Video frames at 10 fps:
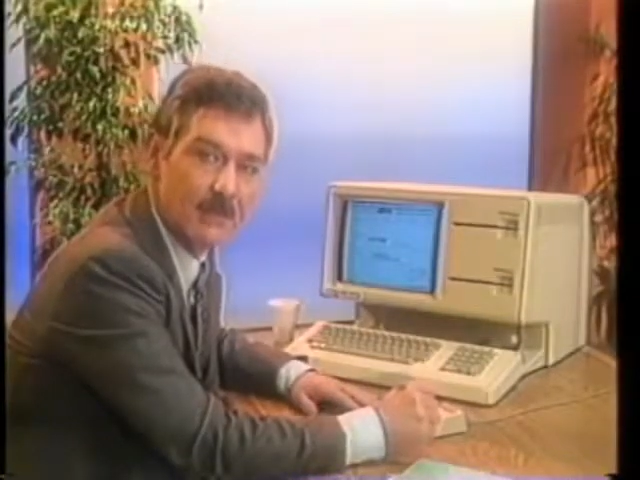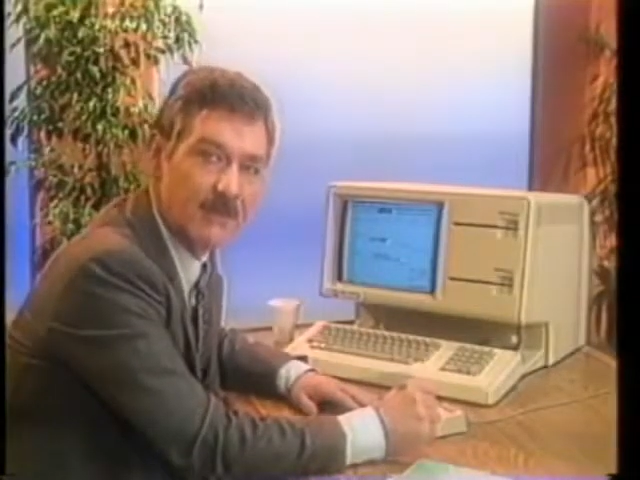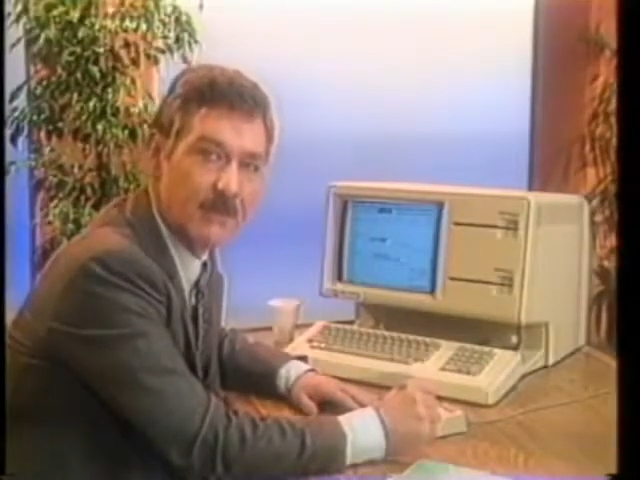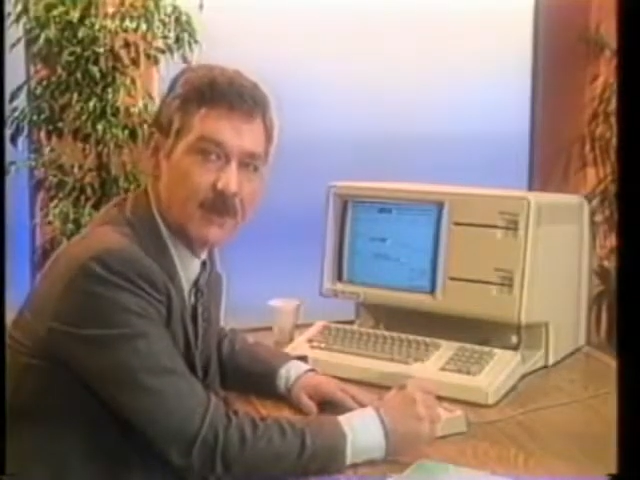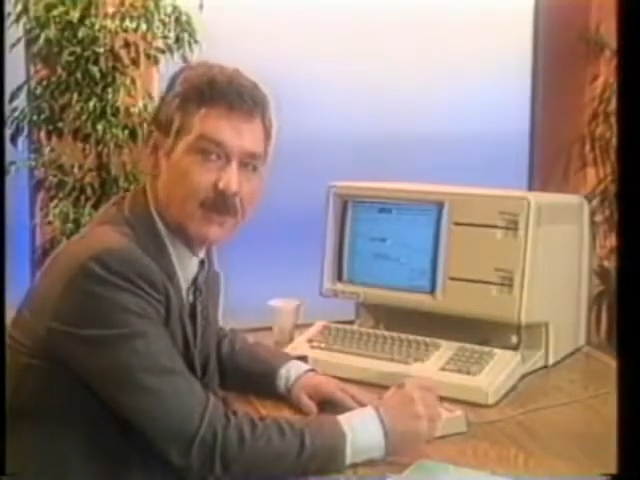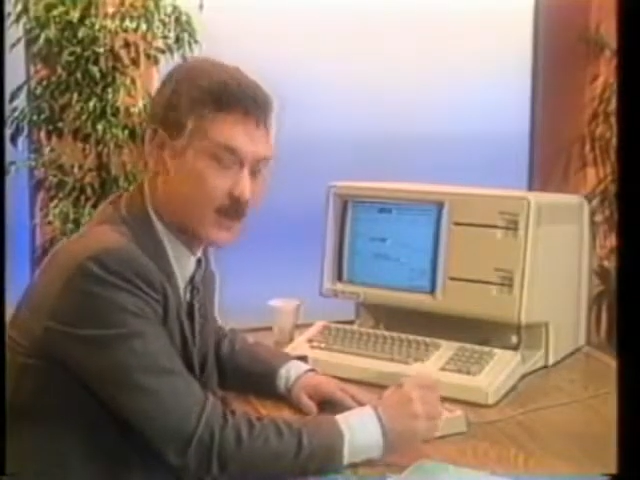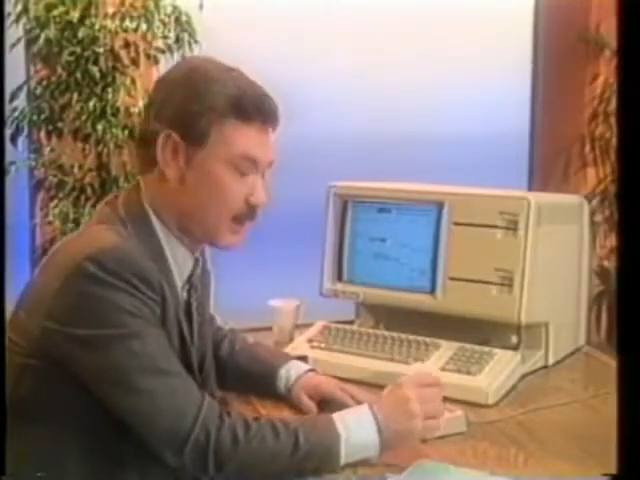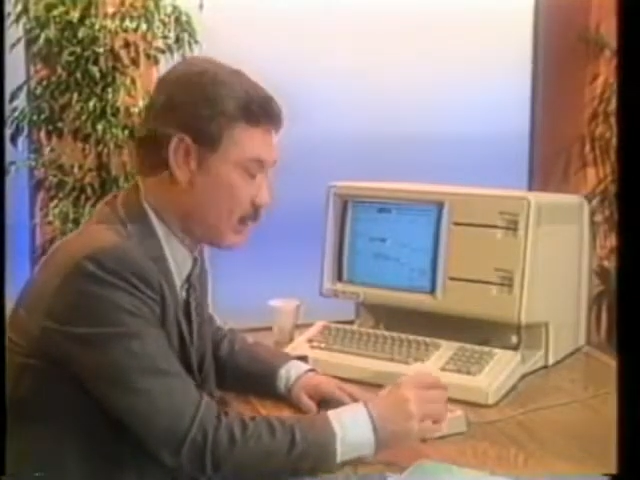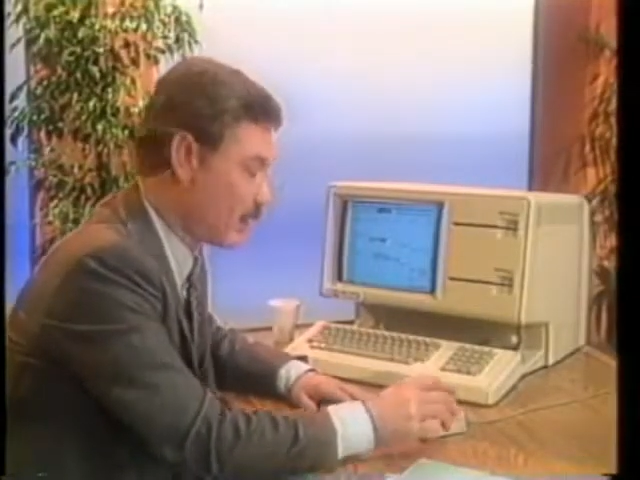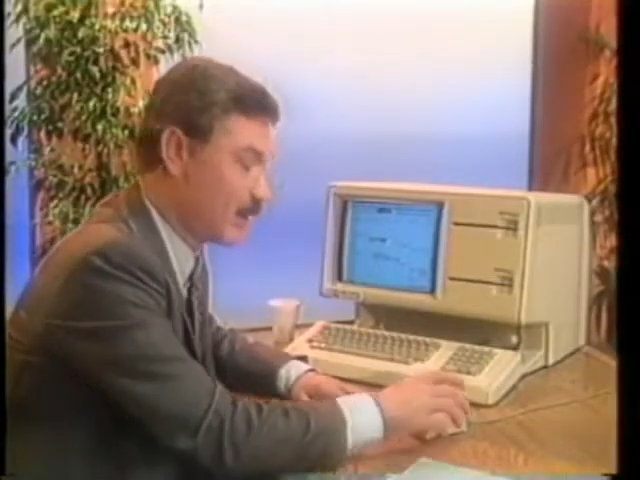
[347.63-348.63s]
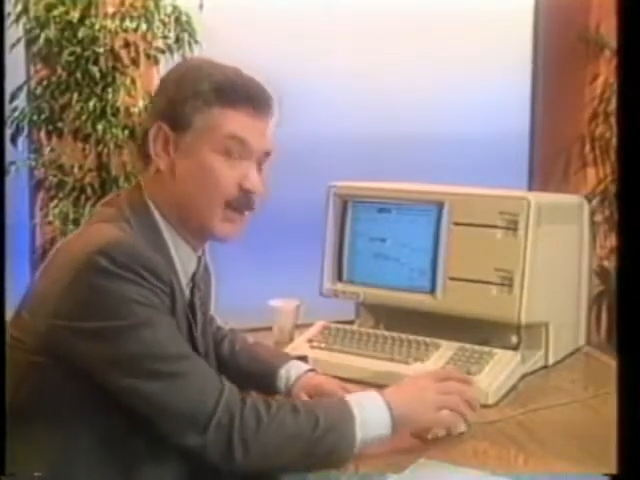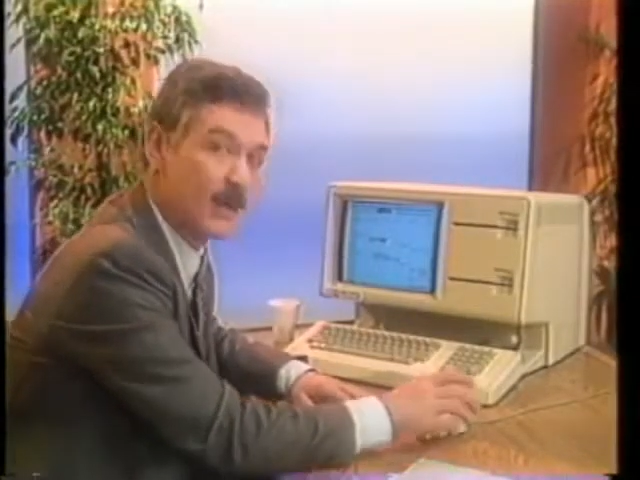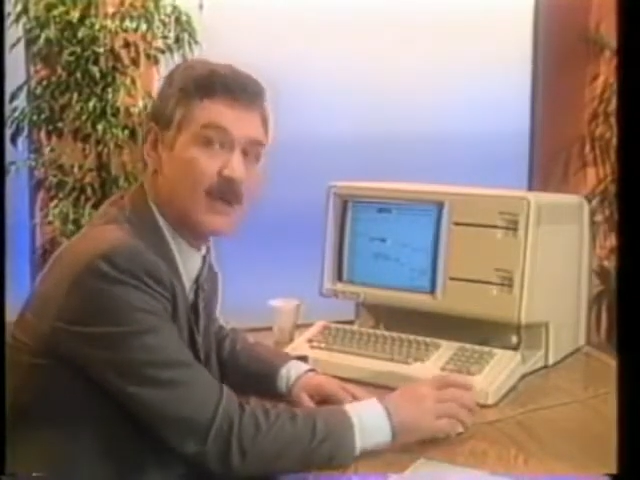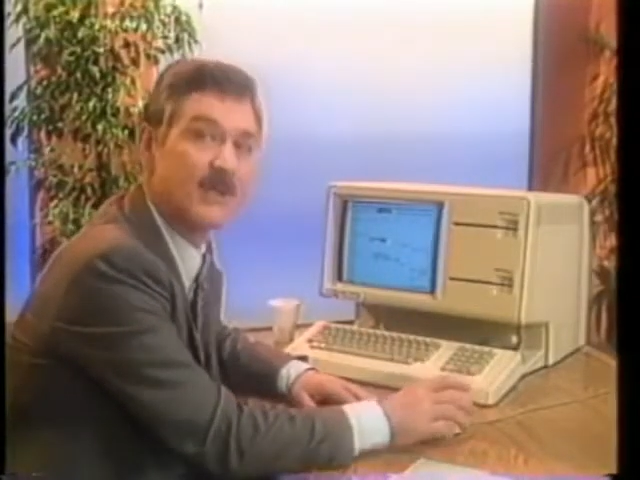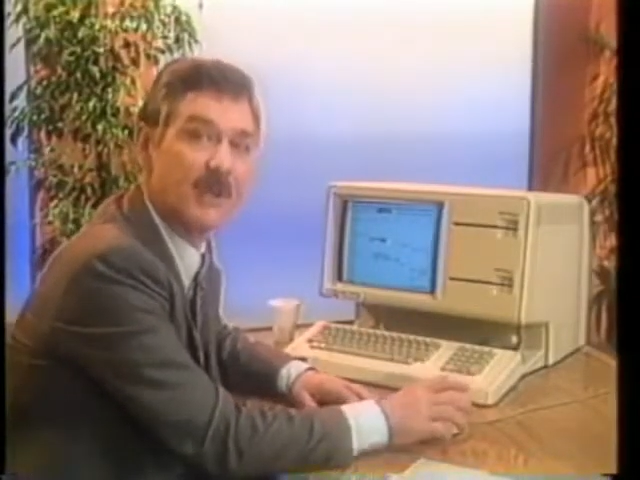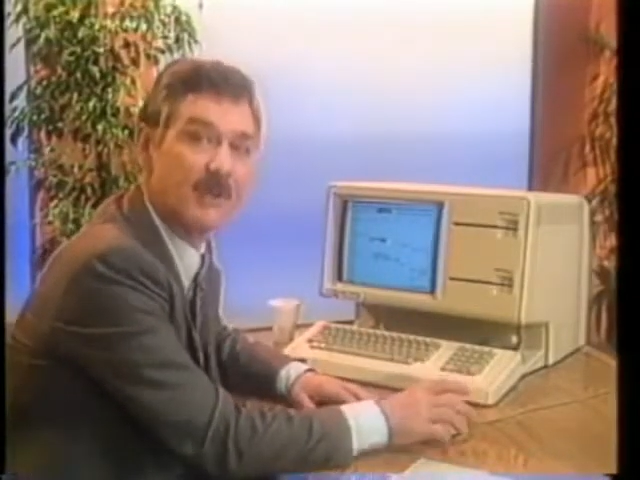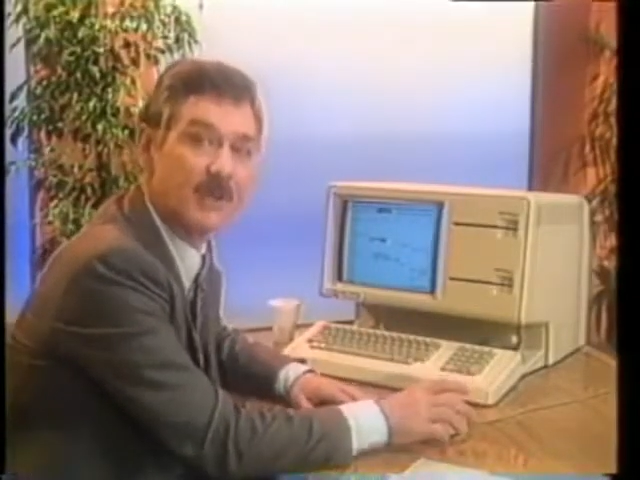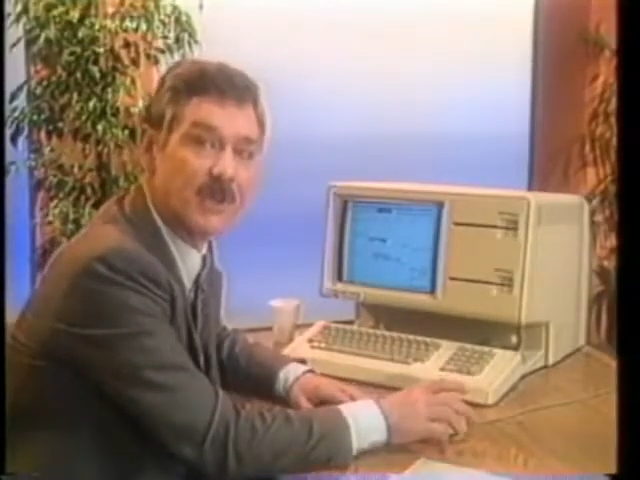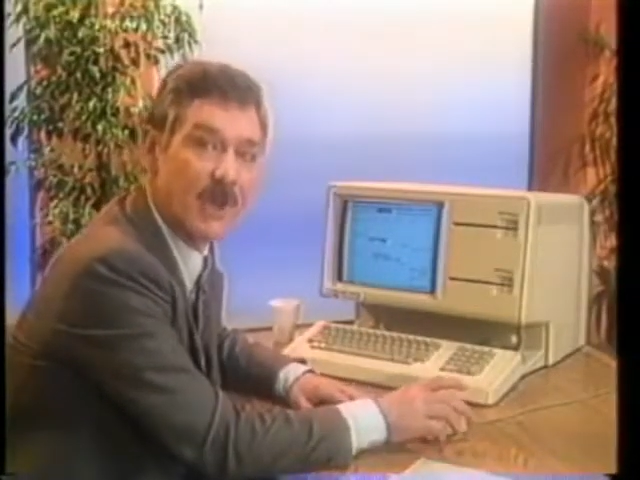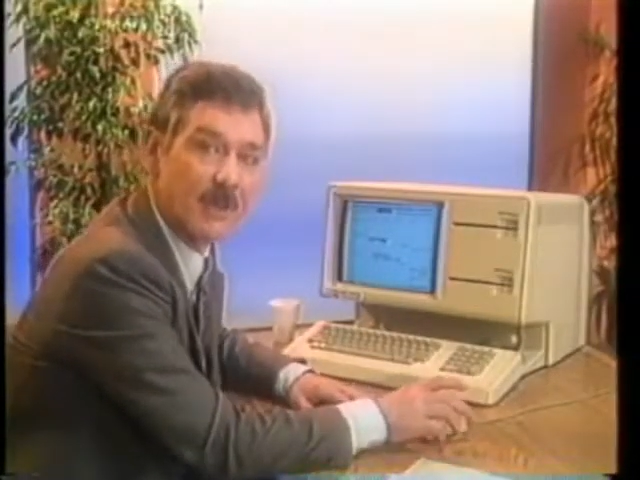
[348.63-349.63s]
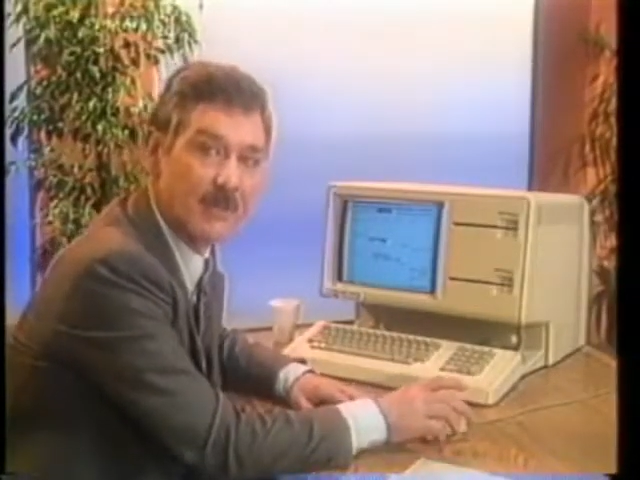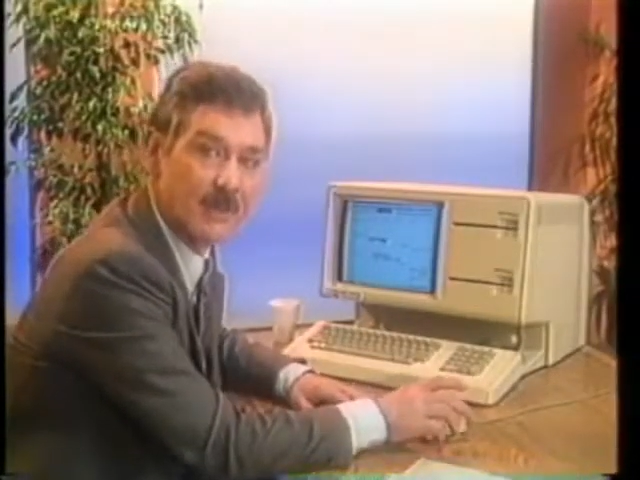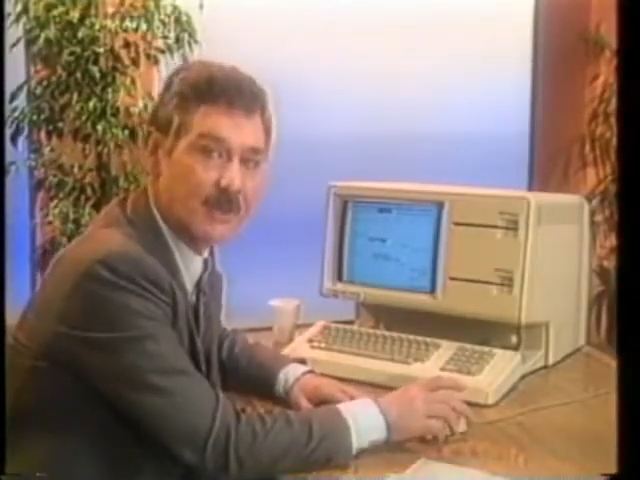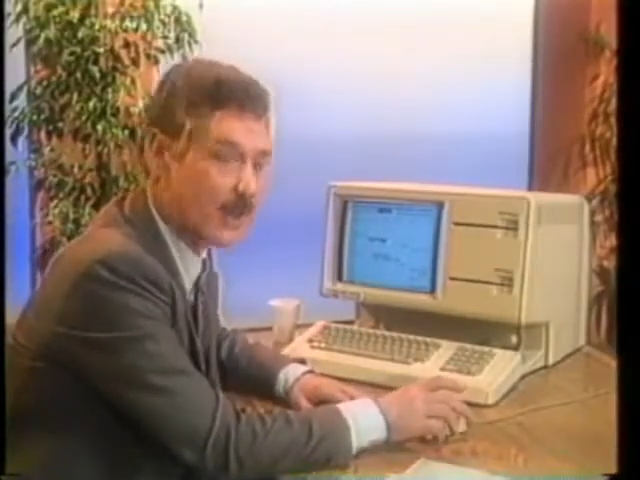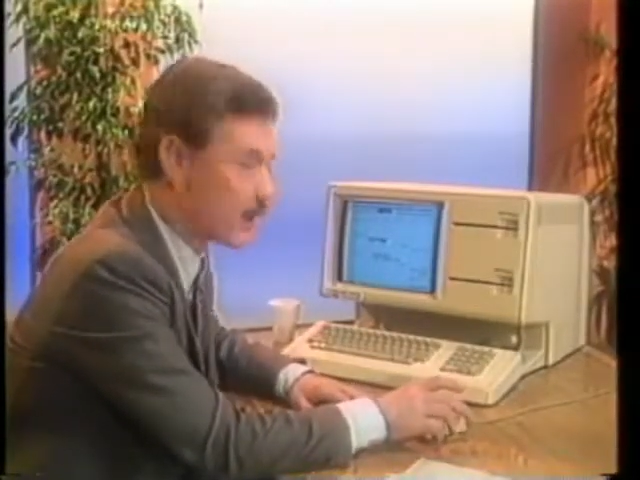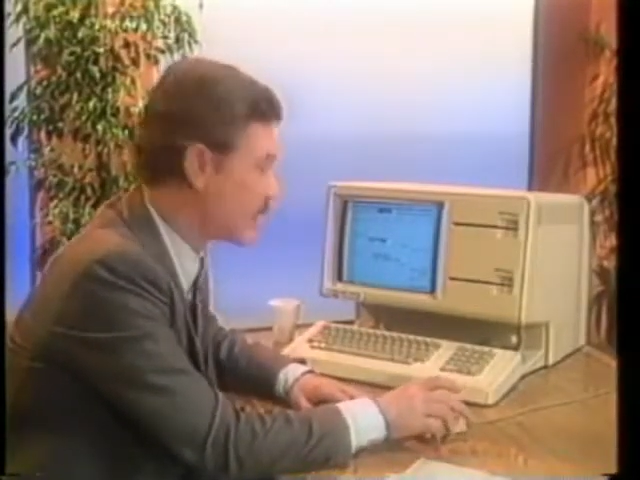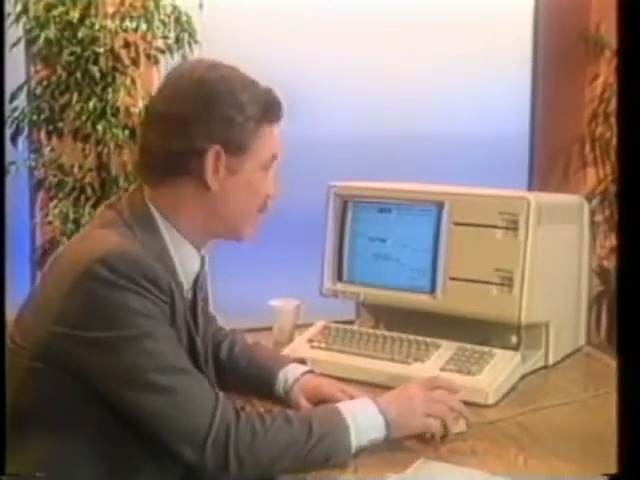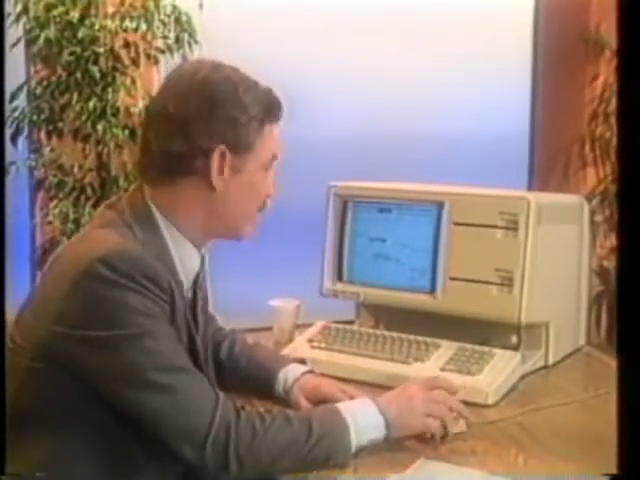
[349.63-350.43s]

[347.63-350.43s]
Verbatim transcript: But first, let's set this document aside.